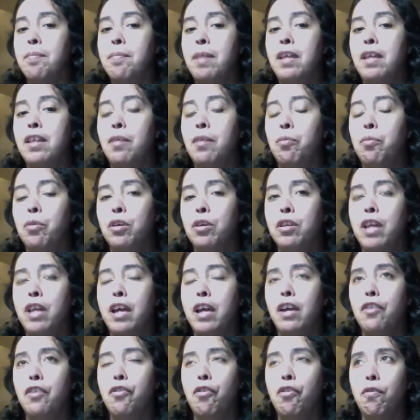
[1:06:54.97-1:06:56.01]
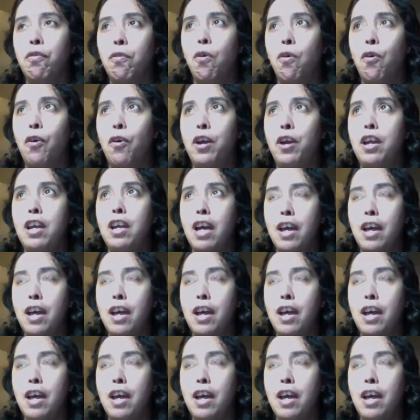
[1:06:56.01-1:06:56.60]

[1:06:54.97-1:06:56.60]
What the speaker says: made that we're like a sorority,